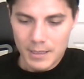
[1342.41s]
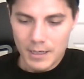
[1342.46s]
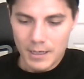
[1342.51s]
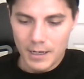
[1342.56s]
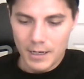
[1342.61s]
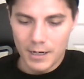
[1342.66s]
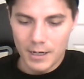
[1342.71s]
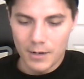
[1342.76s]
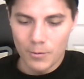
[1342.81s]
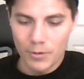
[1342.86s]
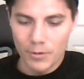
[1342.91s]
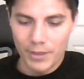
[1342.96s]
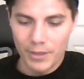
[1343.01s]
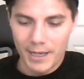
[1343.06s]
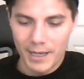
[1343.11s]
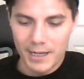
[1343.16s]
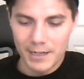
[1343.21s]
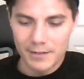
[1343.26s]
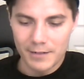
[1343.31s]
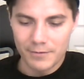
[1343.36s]
where they
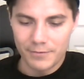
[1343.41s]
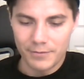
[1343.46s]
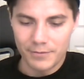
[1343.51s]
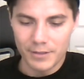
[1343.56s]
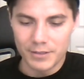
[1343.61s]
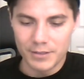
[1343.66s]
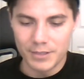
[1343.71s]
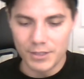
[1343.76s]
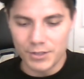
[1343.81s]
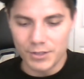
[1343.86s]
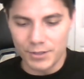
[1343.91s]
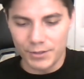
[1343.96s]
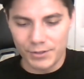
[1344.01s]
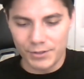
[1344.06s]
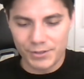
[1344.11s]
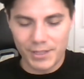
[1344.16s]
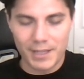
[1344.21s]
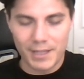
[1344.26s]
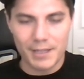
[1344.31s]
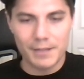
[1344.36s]
have a digital
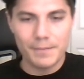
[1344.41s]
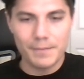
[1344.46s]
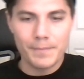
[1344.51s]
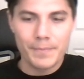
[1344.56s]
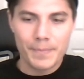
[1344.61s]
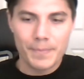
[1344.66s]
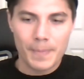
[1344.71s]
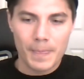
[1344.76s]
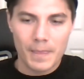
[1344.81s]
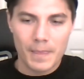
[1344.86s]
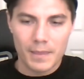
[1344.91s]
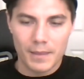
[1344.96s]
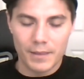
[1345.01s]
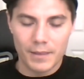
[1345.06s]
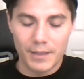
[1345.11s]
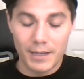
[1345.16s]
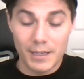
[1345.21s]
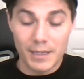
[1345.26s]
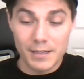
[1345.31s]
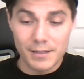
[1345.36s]
set that
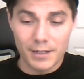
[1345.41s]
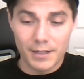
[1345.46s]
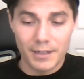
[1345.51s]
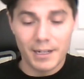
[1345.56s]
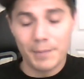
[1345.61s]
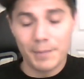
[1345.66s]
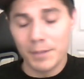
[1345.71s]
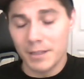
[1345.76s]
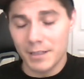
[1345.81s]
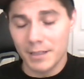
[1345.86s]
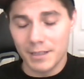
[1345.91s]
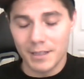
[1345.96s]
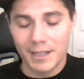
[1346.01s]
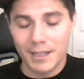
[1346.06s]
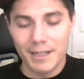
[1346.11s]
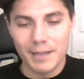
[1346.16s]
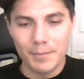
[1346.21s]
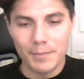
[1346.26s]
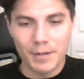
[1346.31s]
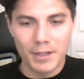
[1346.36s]
they can dynamically
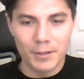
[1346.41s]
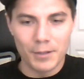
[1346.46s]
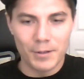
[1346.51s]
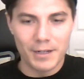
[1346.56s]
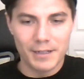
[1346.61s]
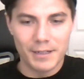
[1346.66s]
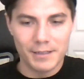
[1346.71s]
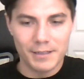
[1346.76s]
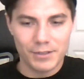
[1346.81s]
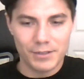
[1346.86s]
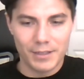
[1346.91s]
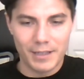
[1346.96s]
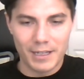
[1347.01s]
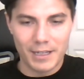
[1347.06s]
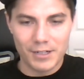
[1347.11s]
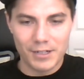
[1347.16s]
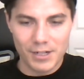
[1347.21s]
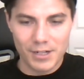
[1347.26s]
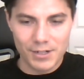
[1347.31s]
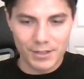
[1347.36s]
light, by the way. So they
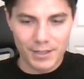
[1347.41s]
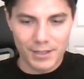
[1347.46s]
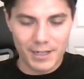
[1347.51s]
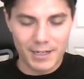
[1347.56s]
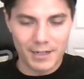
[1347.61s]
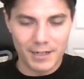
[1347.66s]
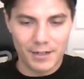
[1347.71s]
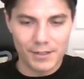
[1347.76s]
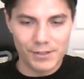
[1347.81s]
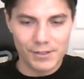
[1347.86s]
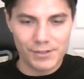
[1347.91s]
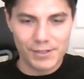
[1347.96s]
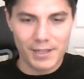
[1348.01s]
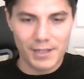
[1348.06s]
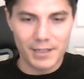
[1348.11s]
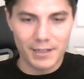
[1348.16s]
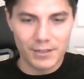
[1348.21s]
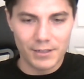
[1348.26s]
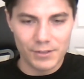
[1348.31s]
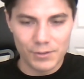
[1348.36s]
can change the lighting on
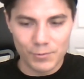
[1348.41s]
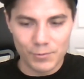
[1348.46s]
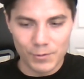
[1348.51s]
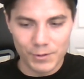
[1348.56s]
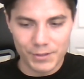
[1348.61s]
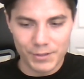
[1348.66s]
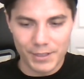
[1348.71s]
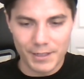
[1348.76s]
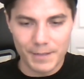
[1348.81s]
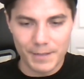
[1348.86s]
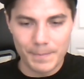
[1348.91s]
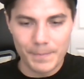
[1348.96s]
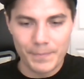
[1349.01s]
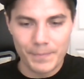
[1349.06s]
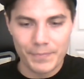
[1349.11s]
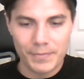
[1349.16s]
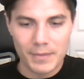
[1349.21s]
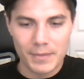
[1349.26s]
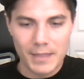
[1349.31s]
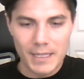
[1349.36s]
set because it's real time.
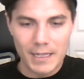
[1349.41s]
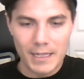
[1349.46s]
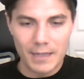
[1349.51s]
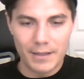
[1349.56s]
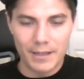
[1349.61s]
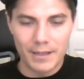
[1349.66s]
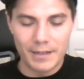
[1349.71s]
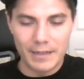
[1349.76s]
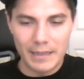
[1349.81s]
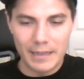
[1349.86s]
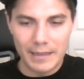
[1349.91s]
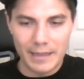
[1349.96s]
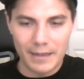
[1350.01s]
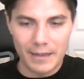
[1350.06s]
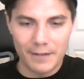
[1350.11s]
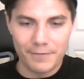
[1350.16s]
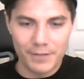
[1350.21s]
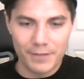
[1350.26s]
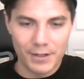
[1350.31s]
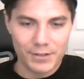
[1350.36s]
And then
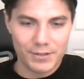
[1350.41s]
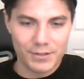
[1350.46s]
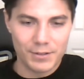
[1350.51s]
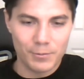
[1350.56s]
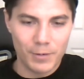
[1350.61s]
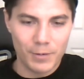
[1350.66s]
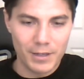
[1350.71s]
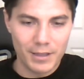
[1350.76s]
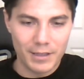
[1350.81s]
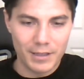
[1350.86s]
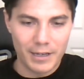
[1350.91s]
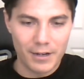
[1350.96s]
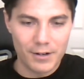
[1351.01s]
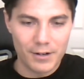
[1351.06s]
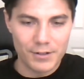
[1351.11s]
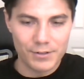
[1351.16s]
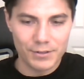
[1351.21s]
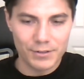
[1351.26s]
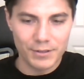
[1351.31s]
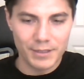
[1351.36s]
that affects the way the
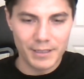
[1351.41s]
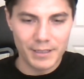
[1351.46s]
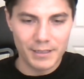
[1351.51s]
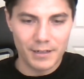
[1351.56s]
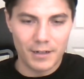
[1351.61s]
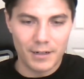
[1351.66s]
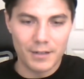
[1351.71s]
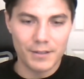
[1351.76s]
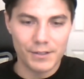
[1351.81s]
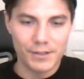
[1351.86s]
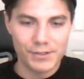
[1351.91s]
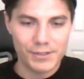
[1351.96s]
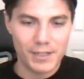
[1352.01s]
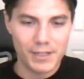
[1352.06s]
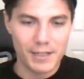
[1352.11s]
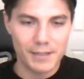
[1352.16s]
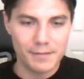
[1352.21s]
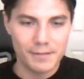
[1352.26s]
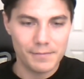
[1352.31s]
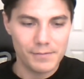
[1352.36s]
characters are lit on the
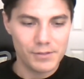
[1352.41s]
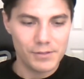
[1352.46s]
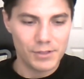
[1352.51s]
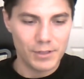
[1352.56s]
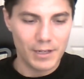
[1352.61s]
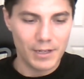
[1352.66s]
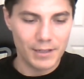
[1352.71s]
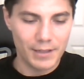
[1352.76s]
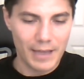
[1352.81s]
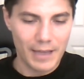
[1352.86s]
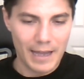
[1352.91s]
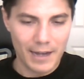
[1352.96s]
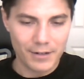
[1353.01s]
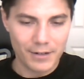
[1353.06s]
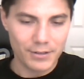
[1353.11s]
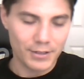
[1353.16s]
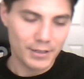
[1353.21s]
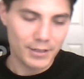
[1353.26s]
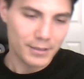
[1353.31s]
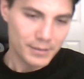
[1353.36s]
set. So you had the
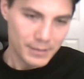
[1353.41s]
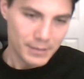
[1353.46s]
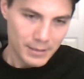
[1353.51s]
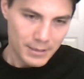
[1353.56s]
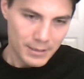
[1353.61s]
actor